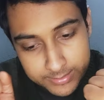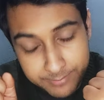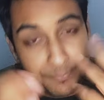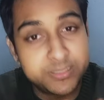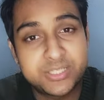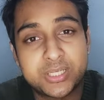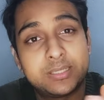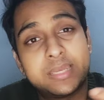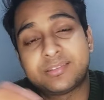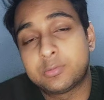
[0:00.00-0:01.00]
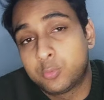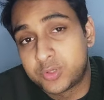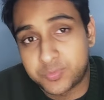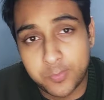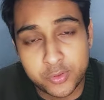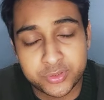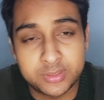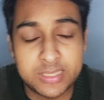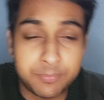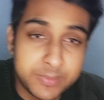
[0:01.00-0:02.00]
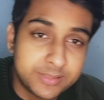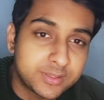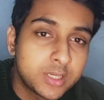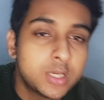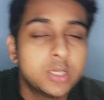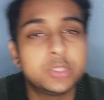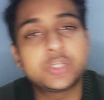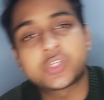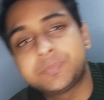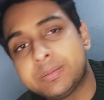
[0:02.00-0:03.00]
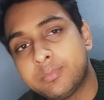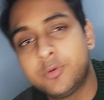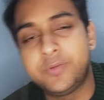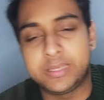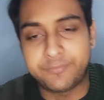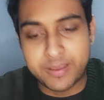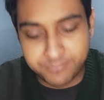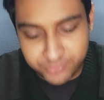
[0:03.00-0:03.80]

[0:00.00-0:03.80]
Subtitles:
a position, that is the worst posture. That means you should be moving. If I'm